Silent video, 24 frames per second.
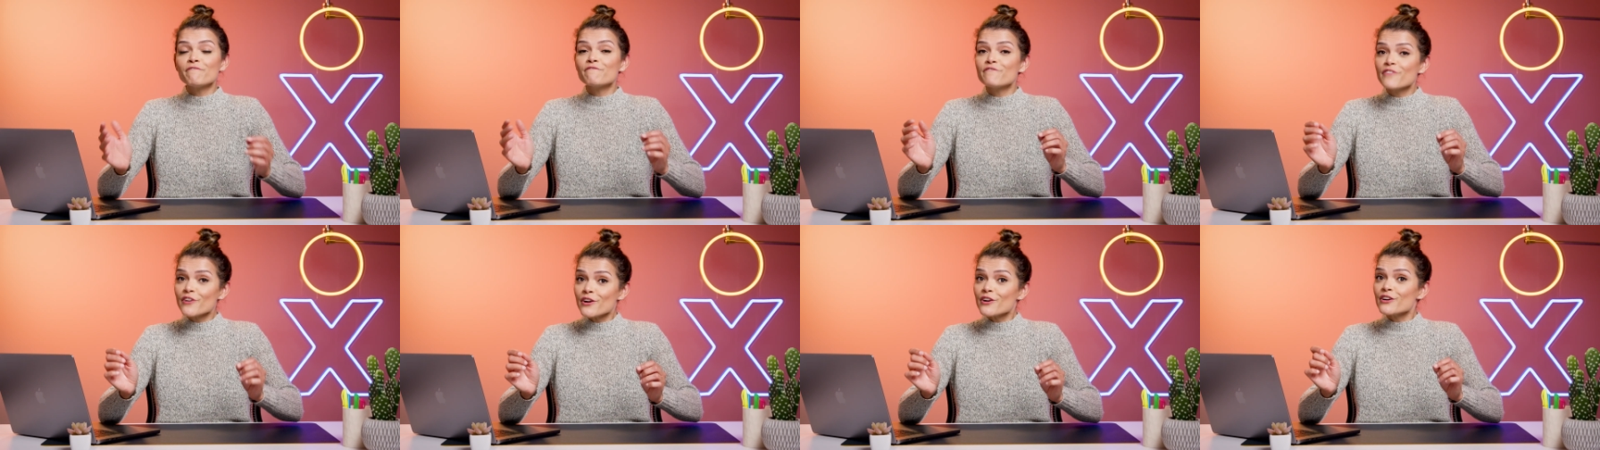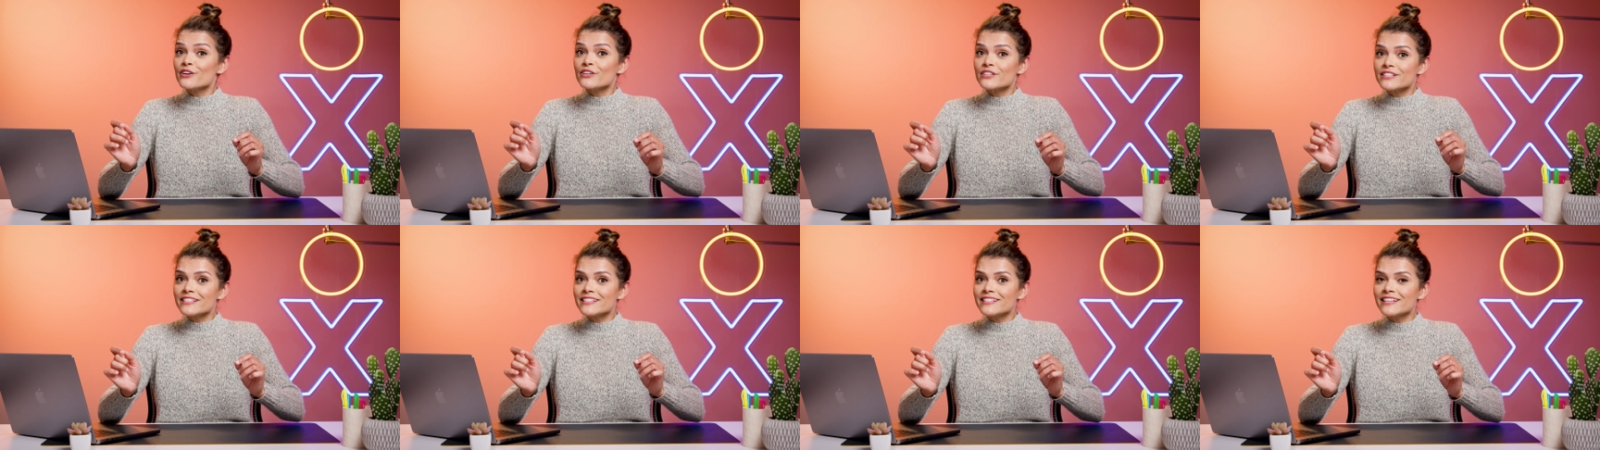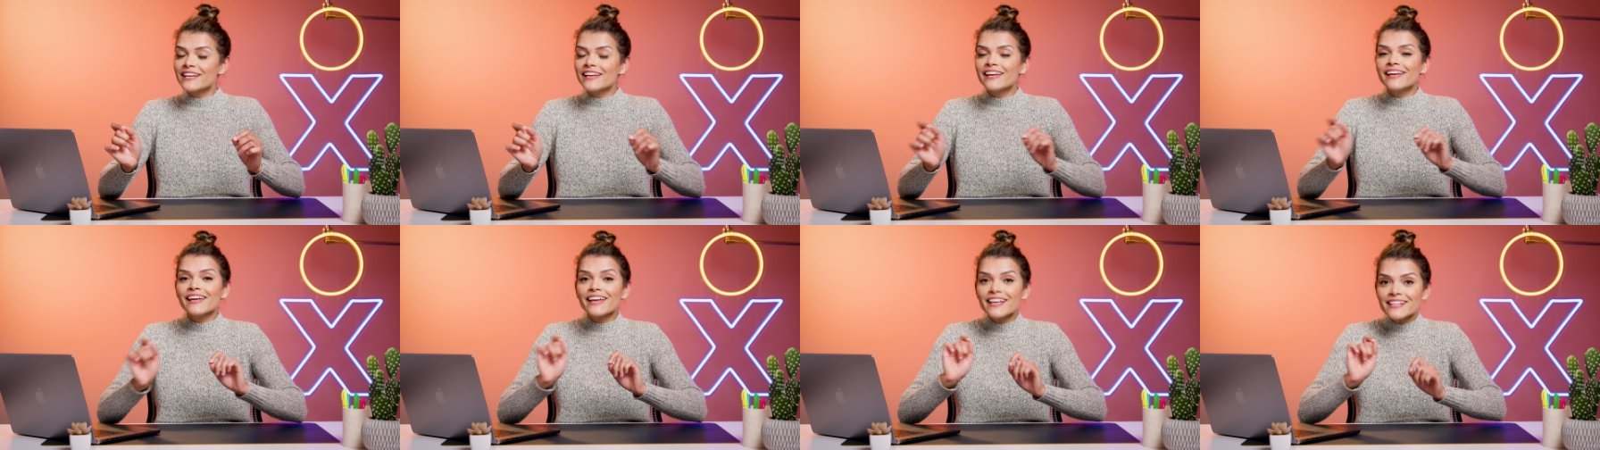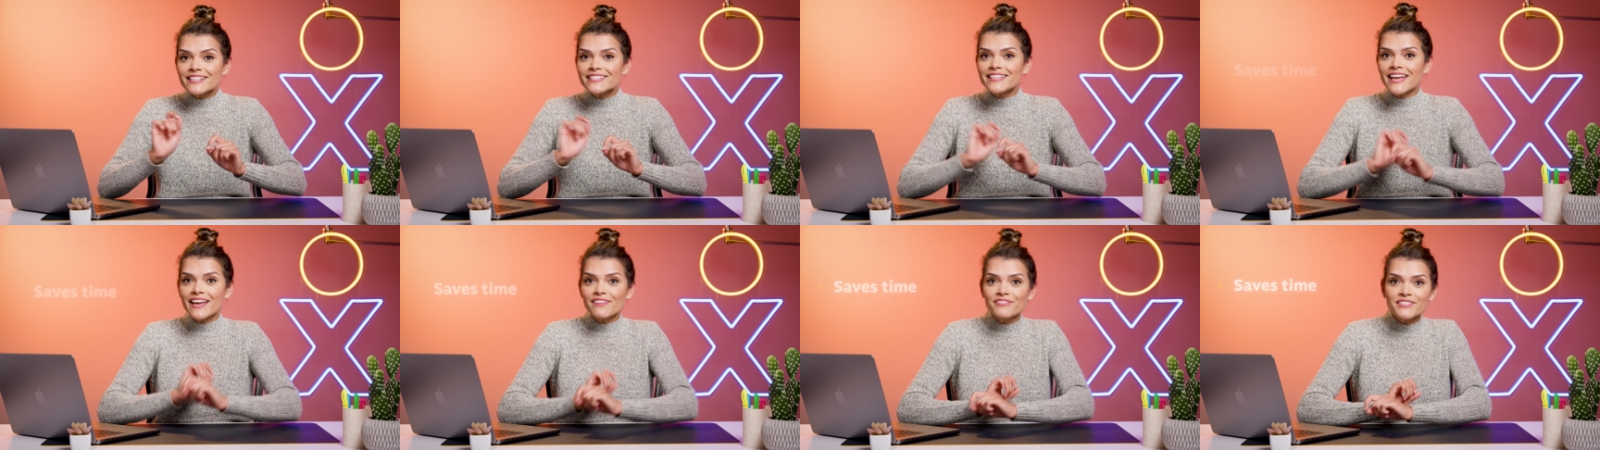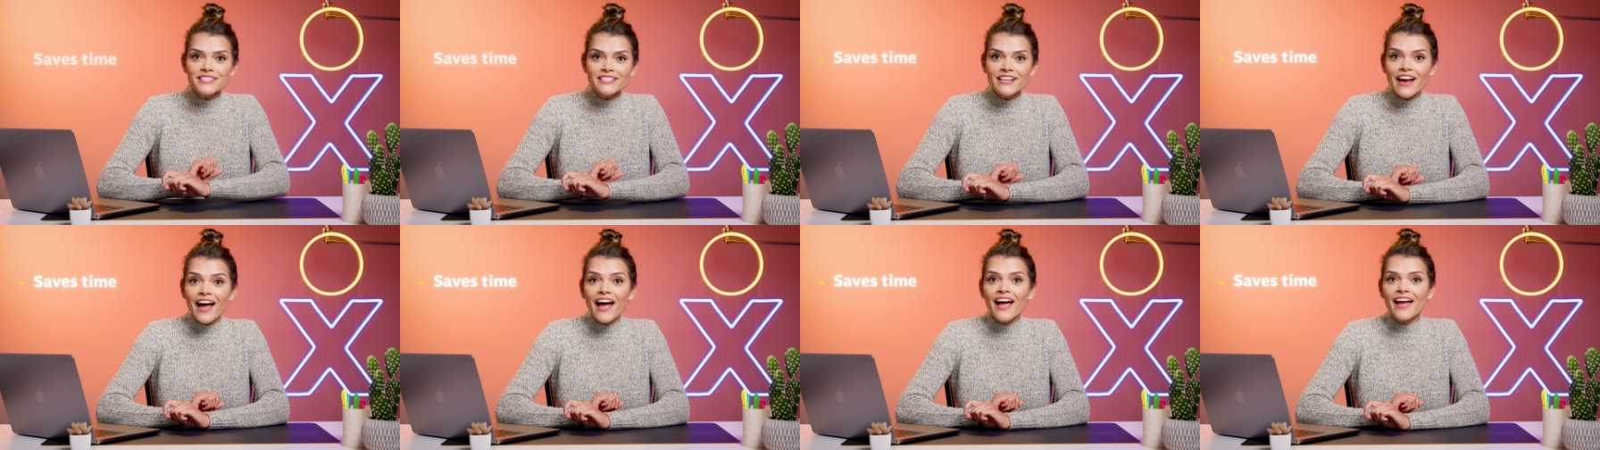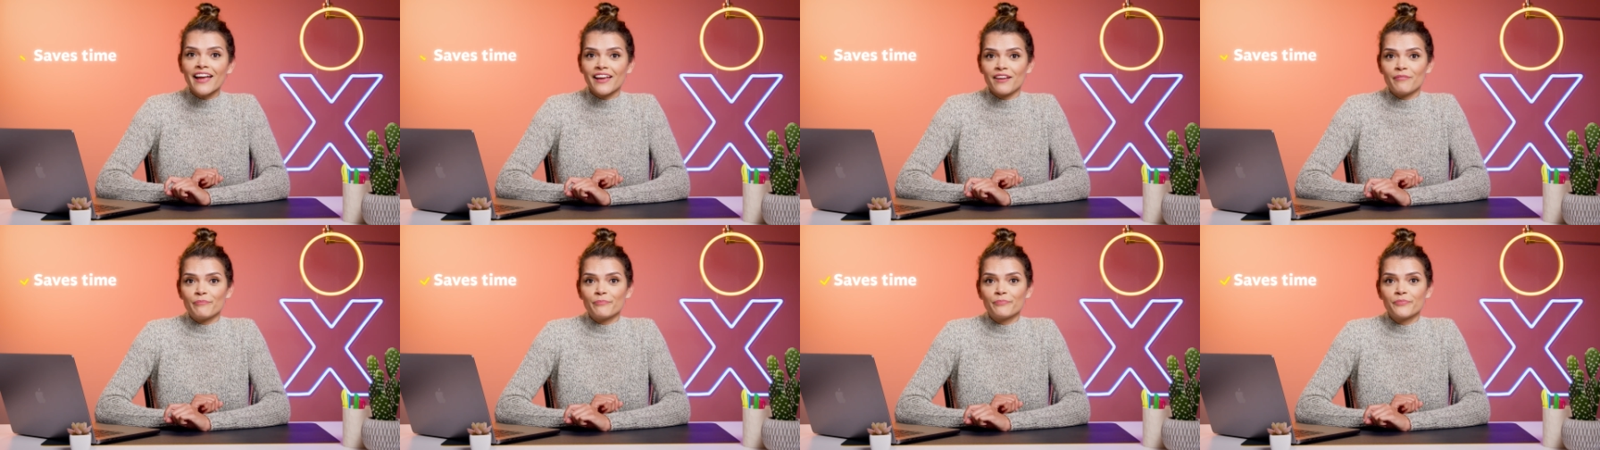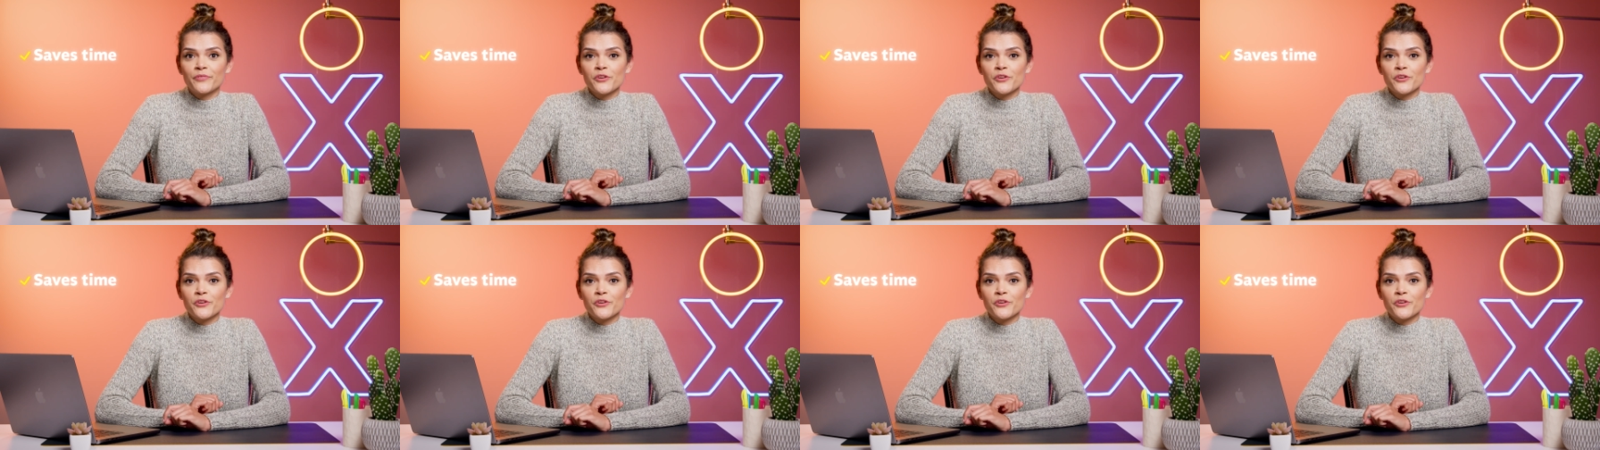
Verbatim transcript: First, it saves time.